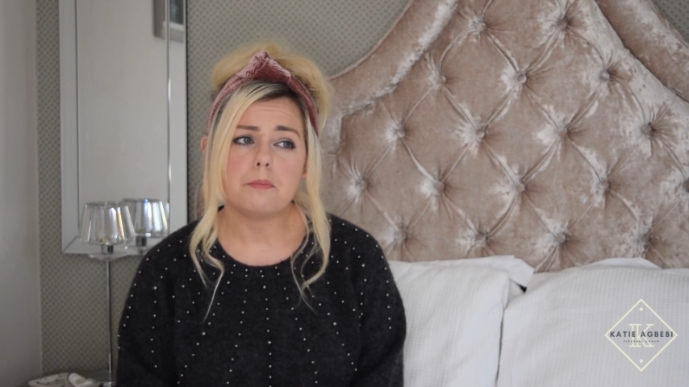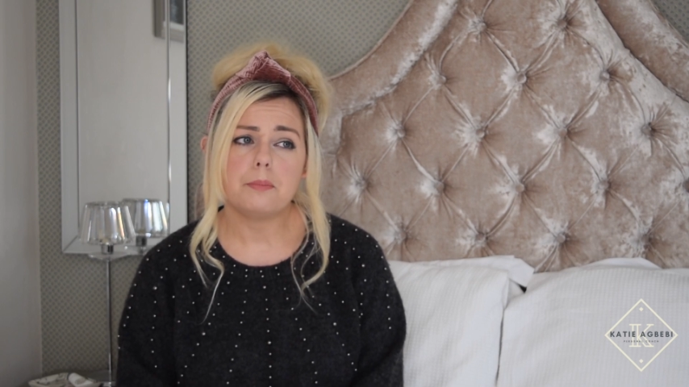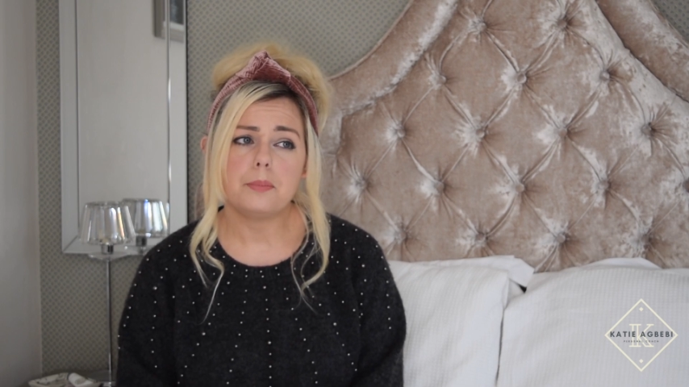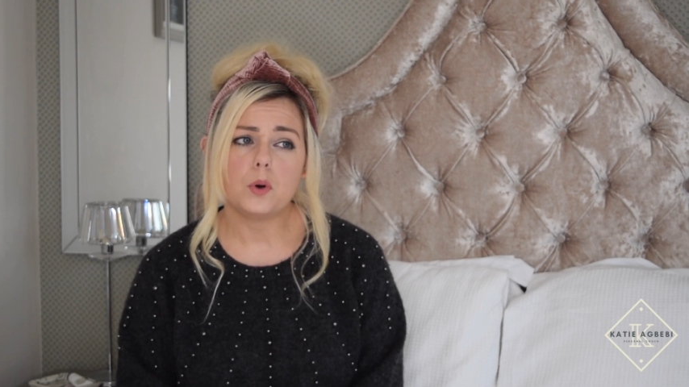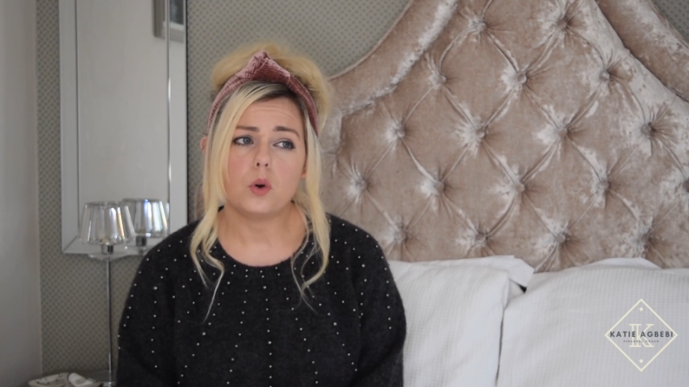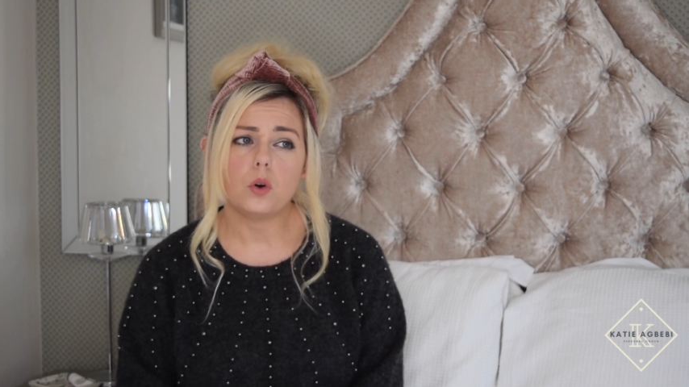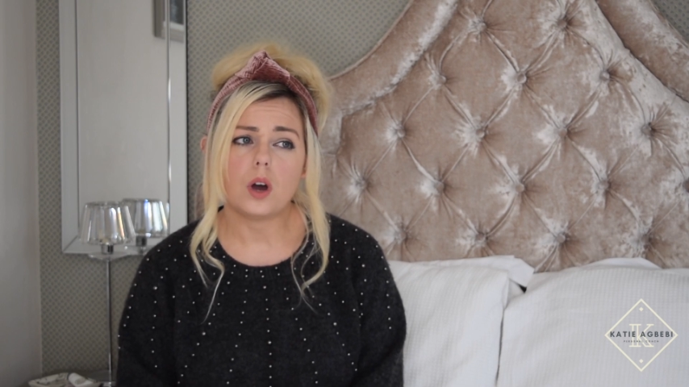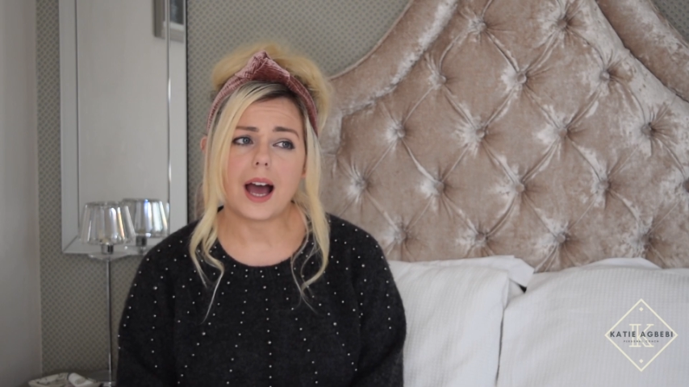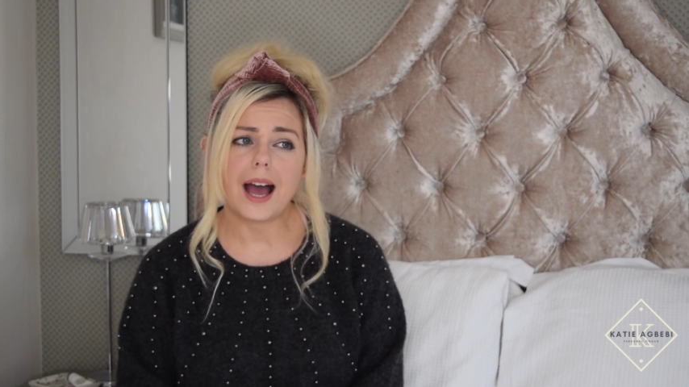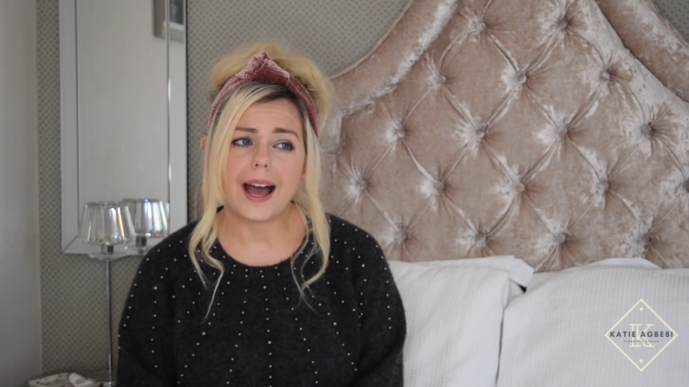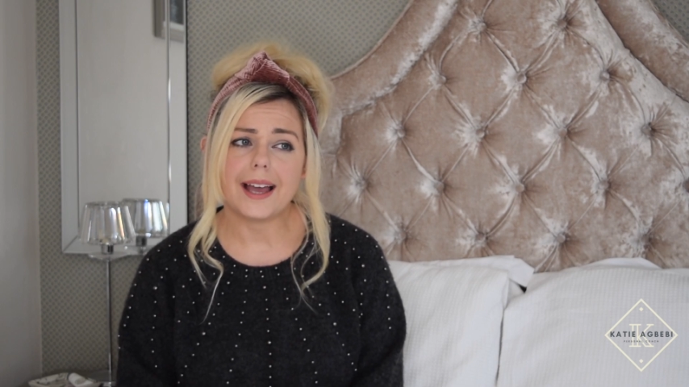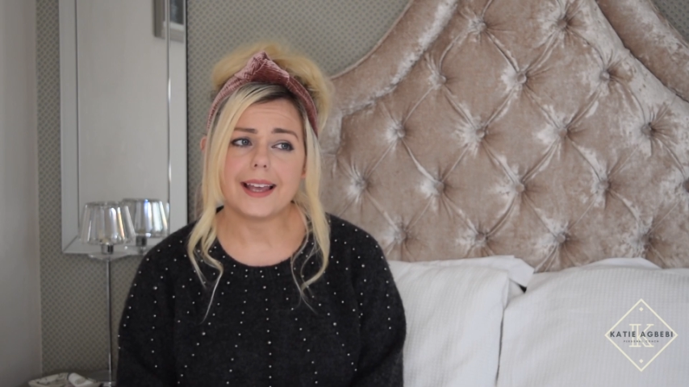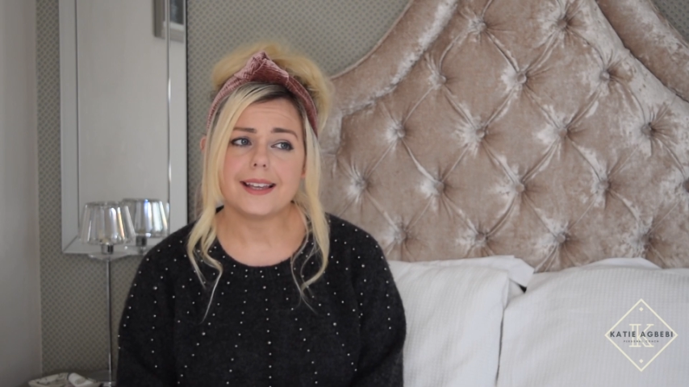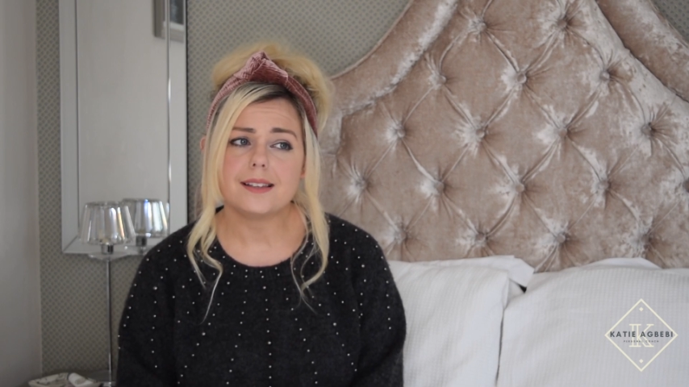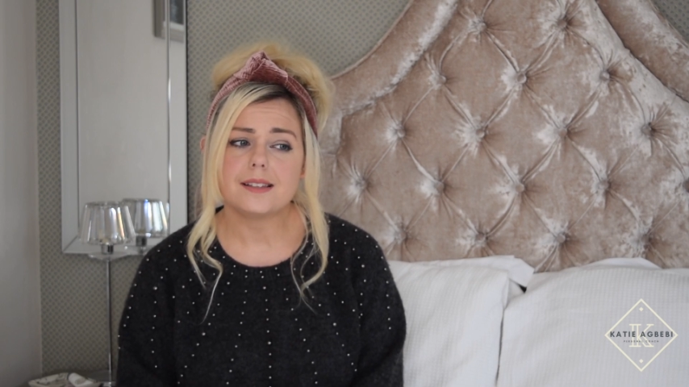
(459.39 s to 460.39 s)
but
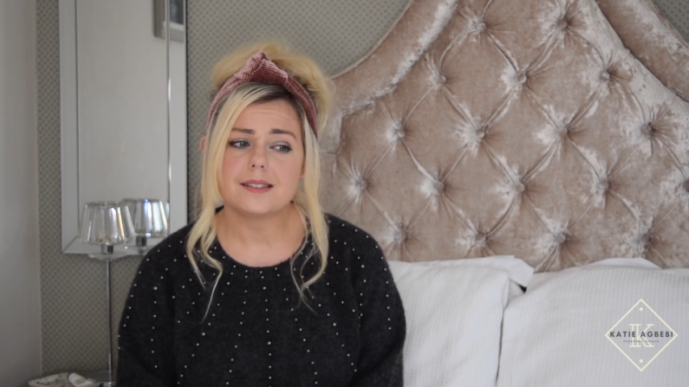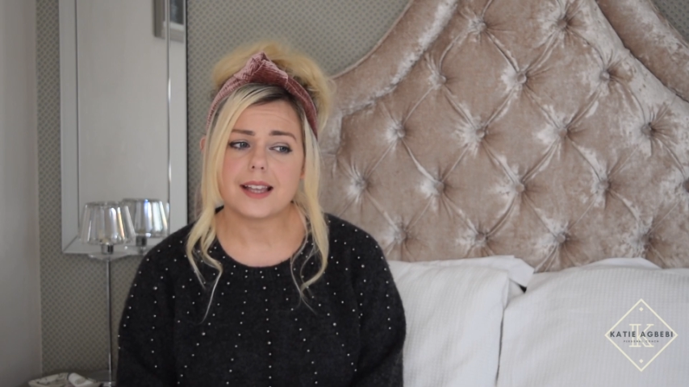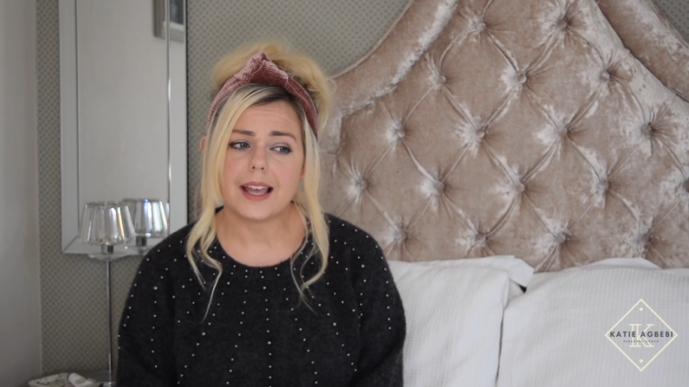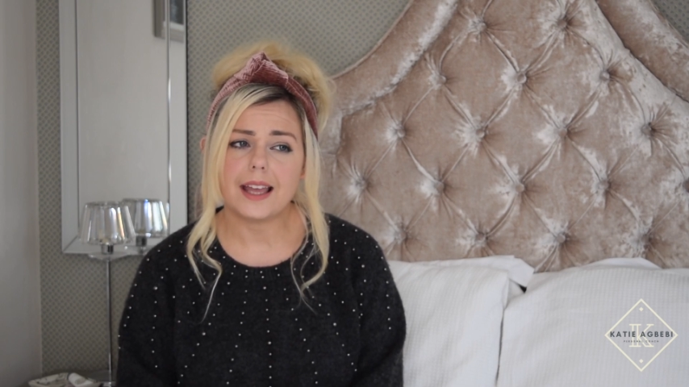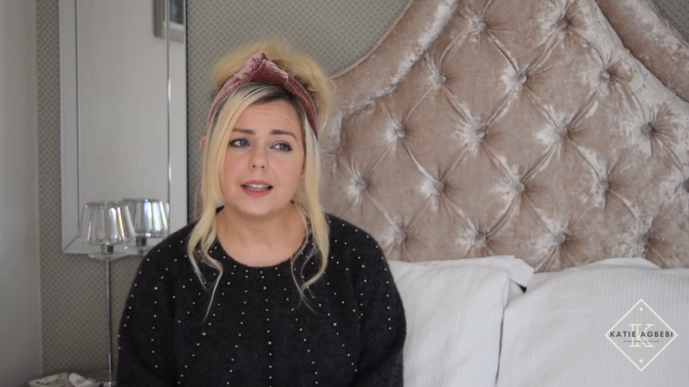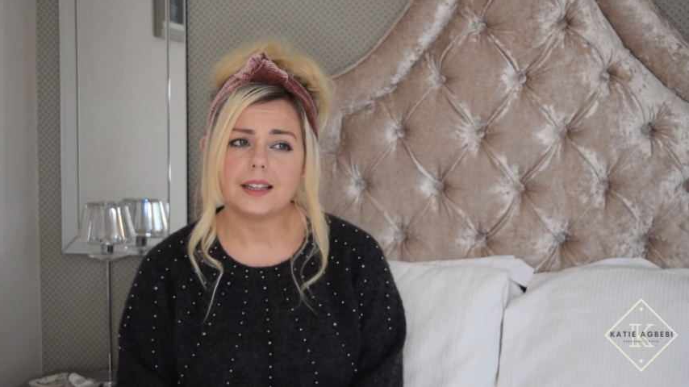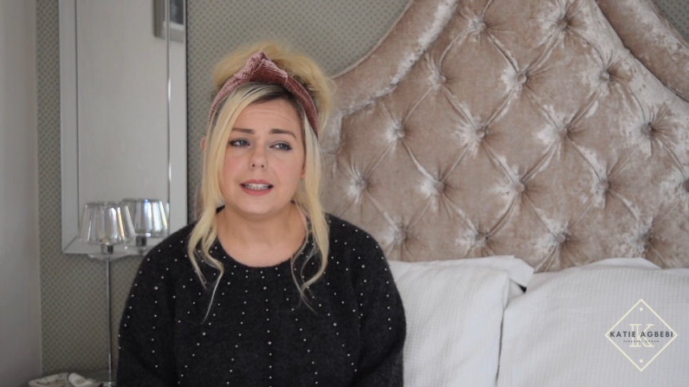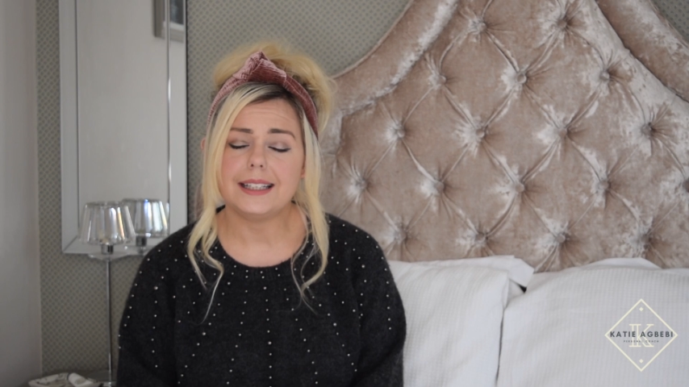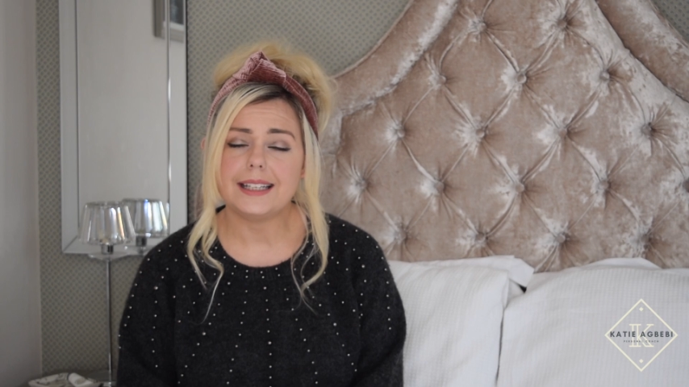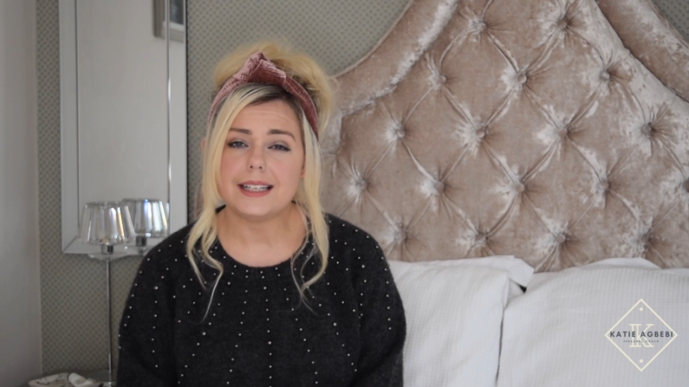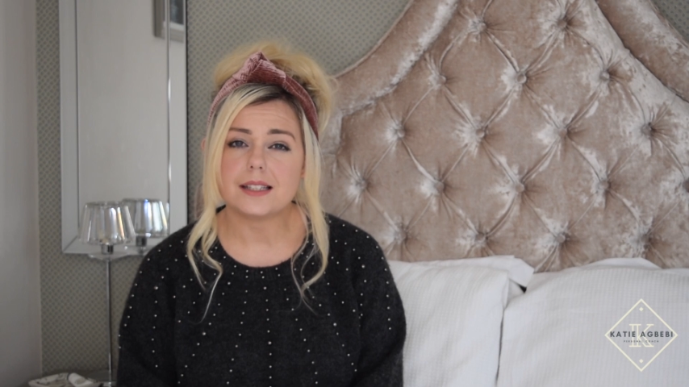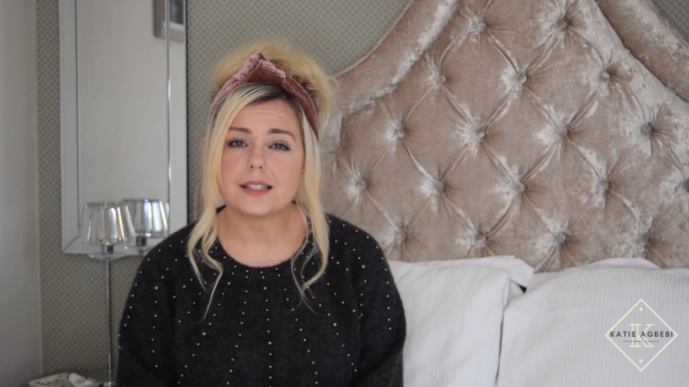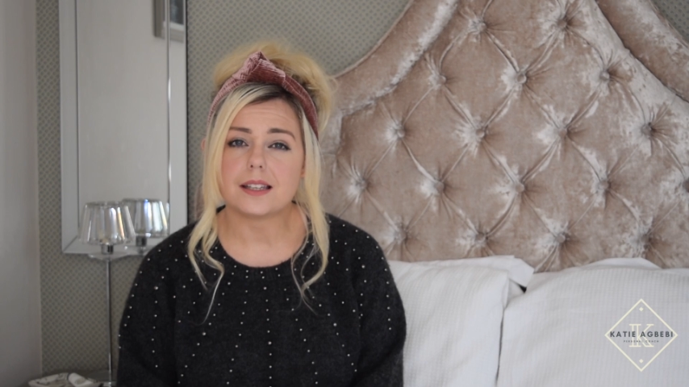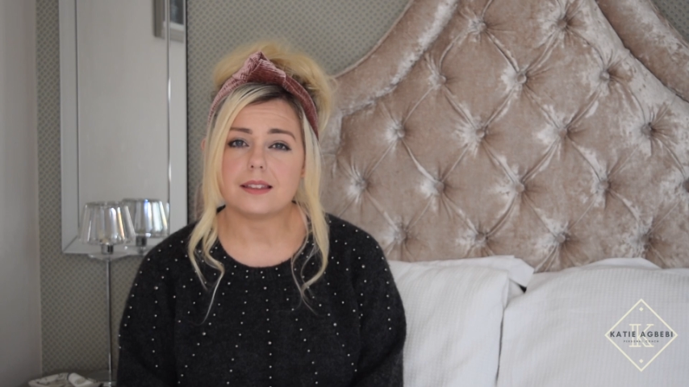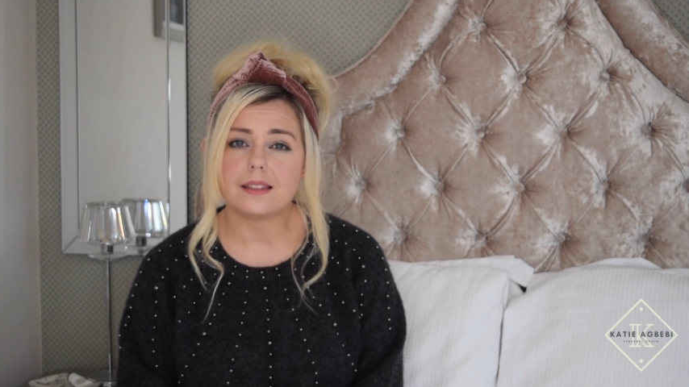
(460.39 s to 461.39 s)
I certainly
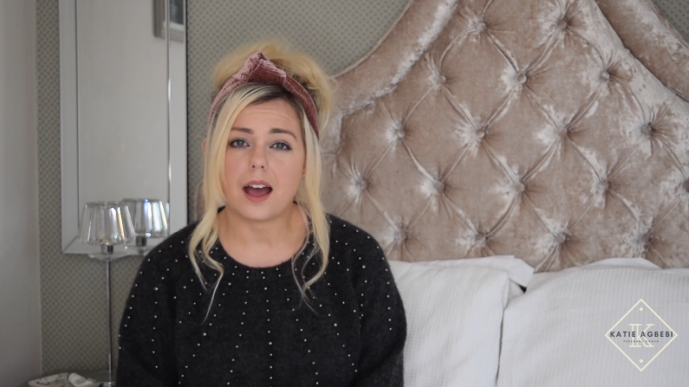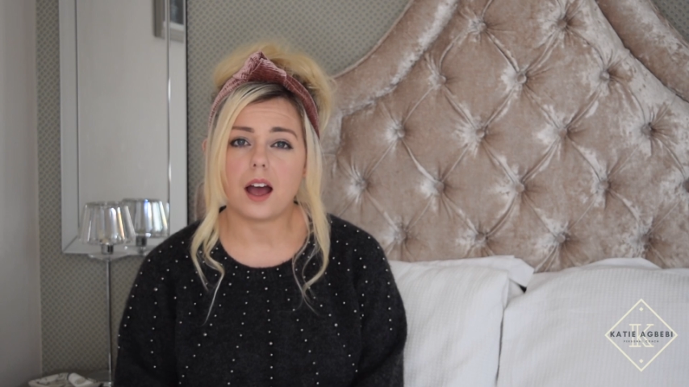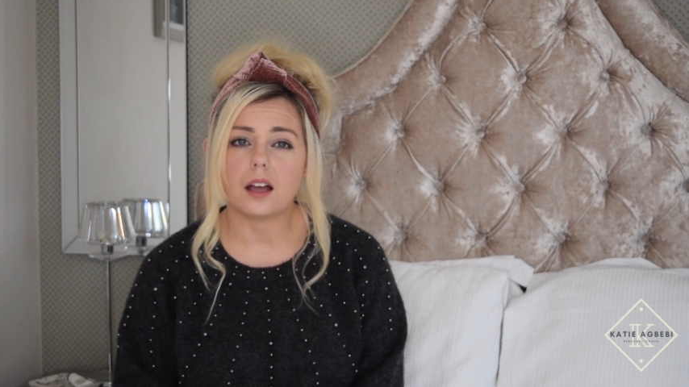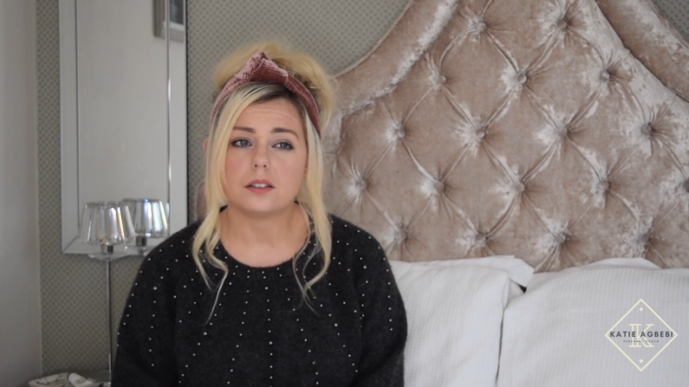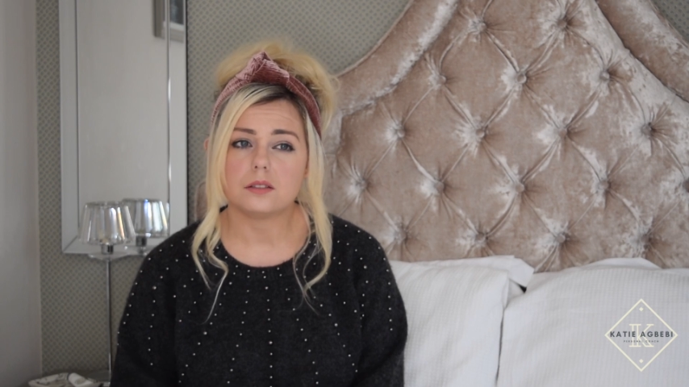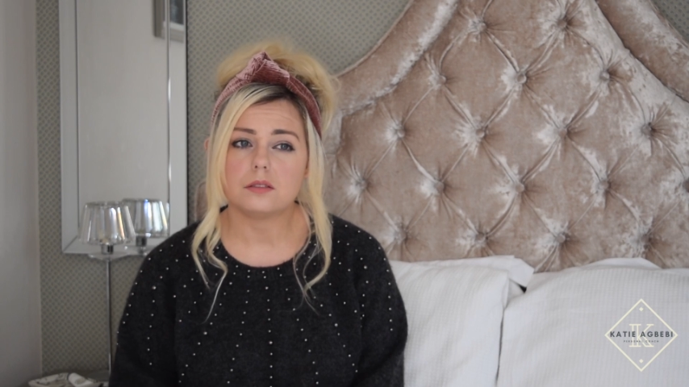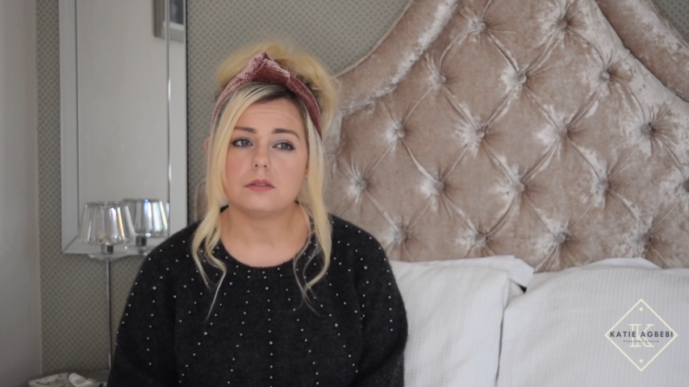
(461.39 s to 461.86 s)
needed that